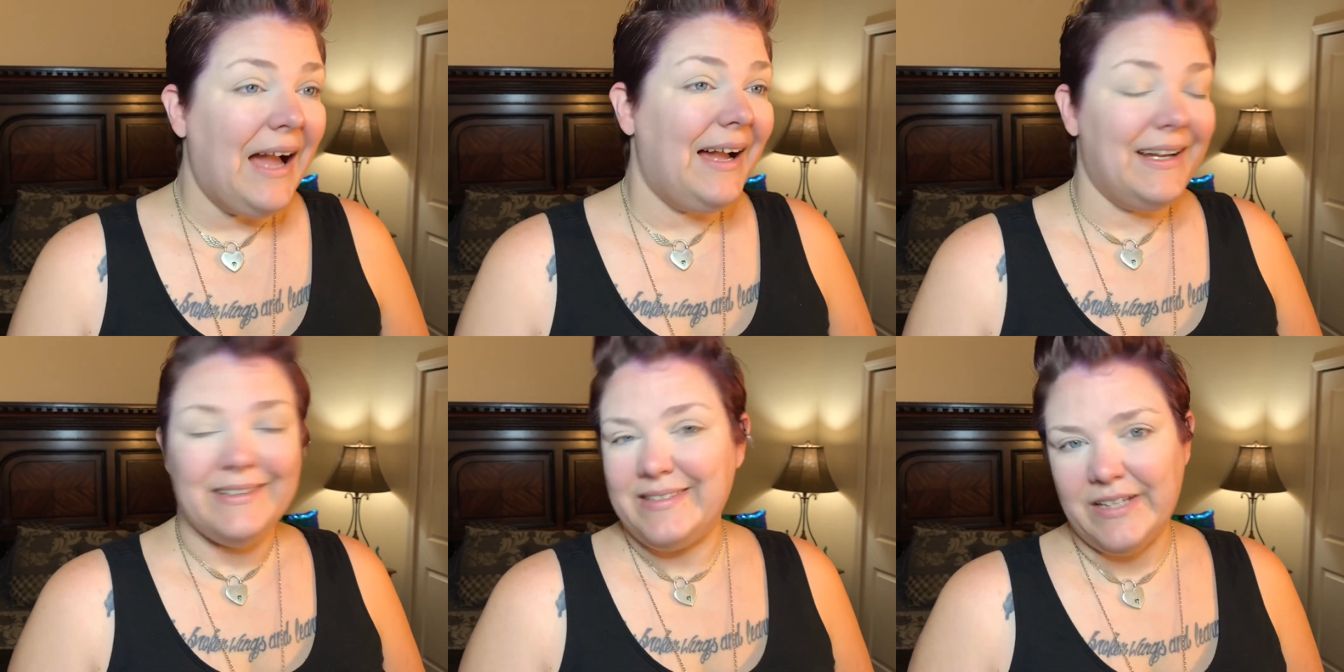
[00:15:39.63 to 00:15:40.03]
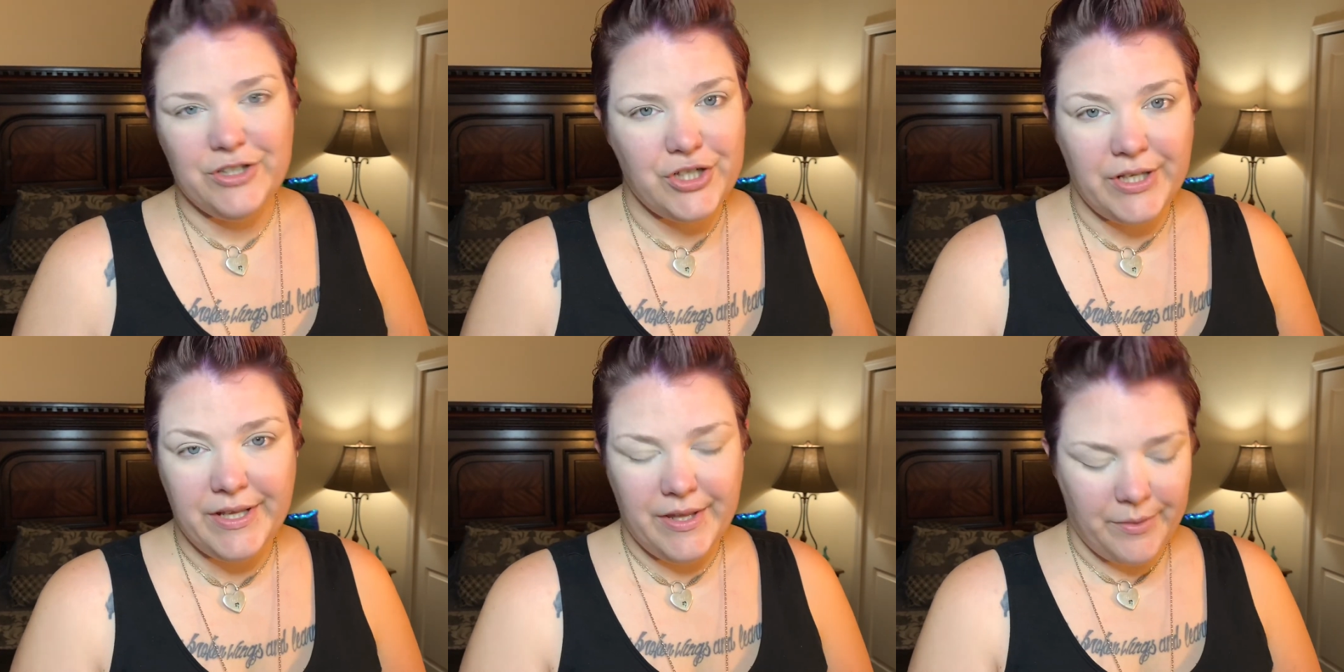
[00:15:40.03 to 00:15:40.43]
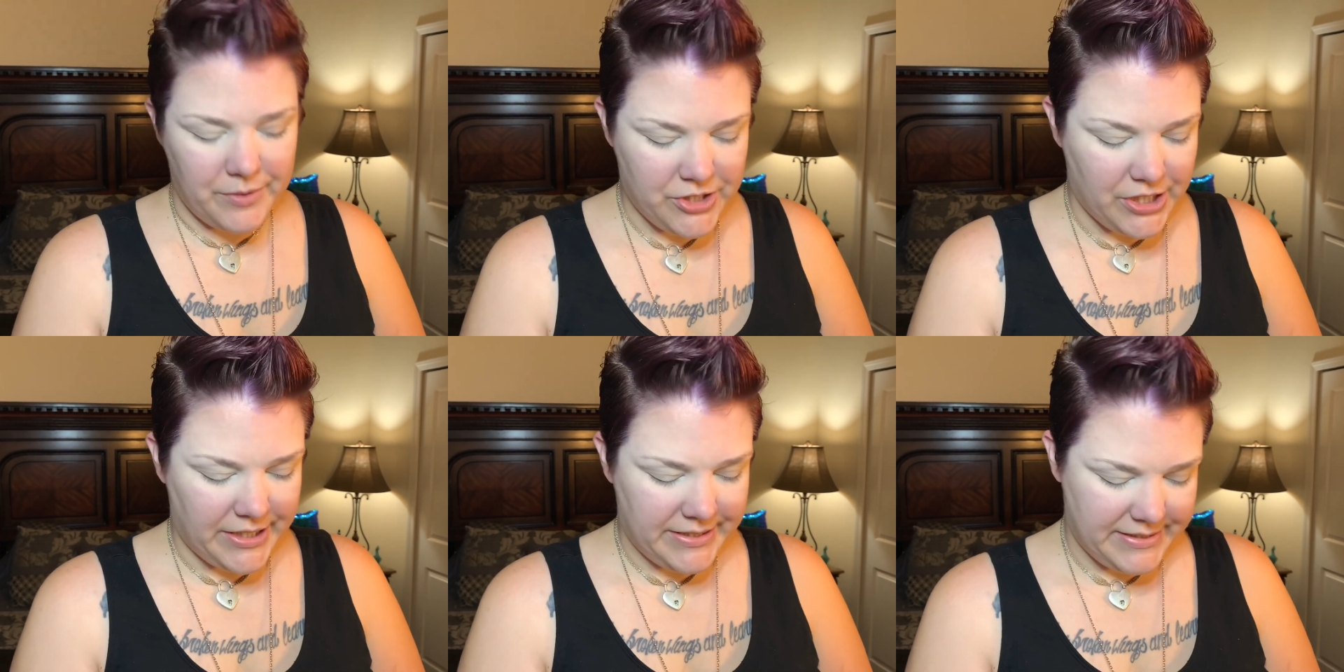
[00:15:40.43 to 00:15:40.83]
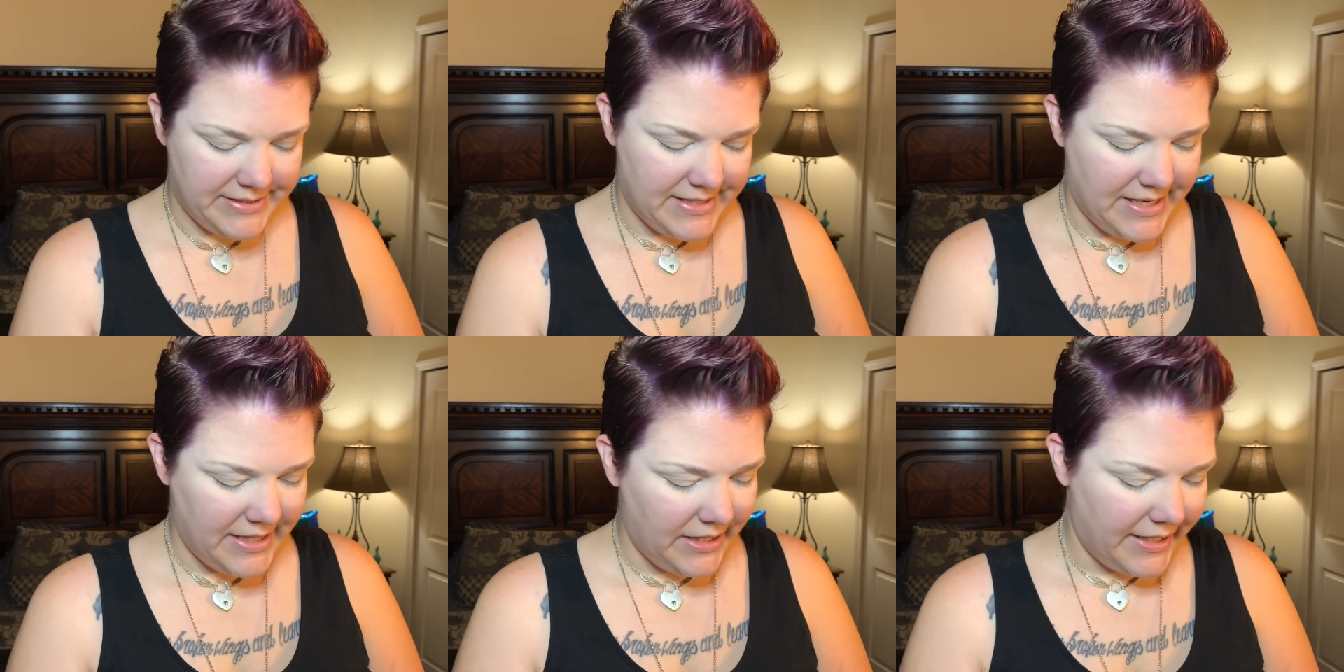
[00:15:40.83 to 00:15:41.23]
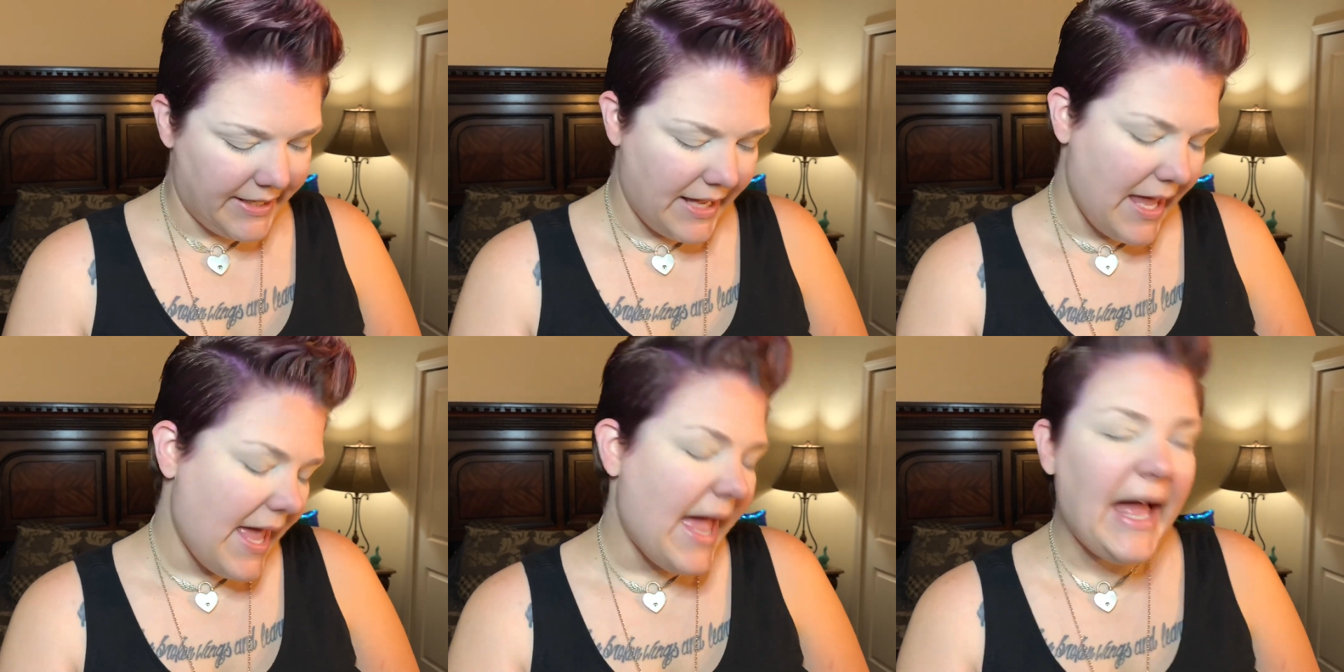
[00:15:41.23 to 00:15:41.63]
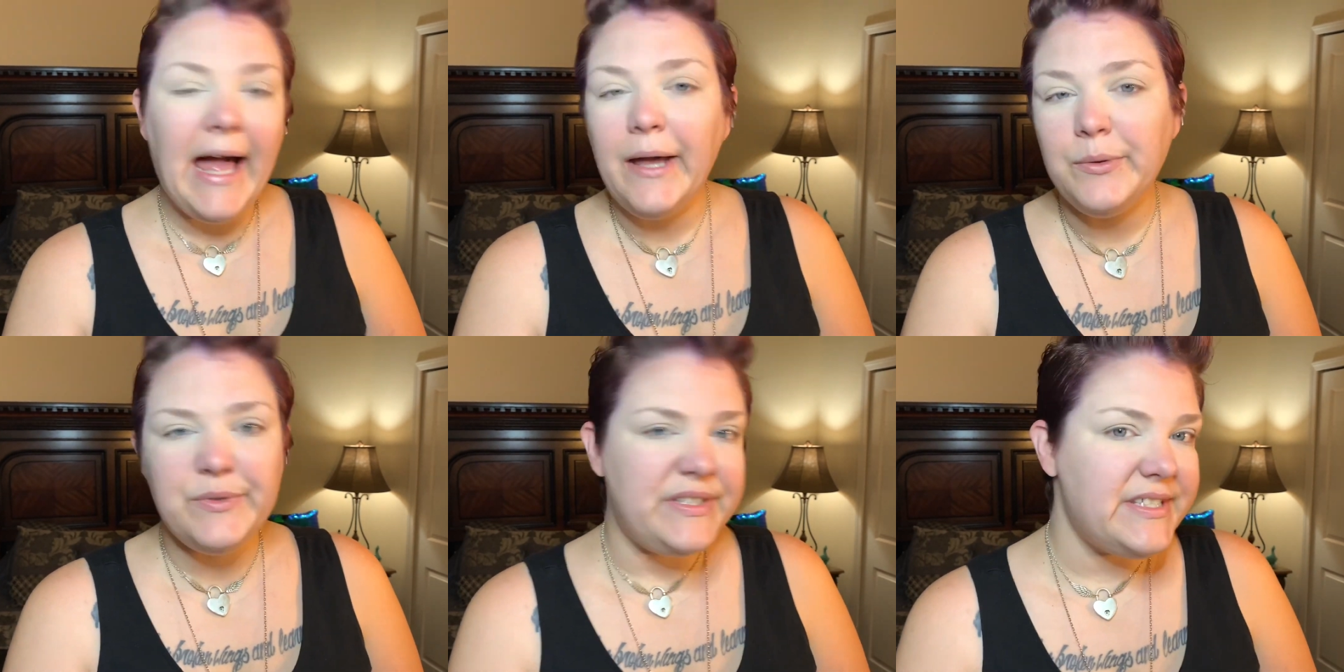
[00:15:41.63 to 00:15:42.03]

Essentially, they were trying to say, like, how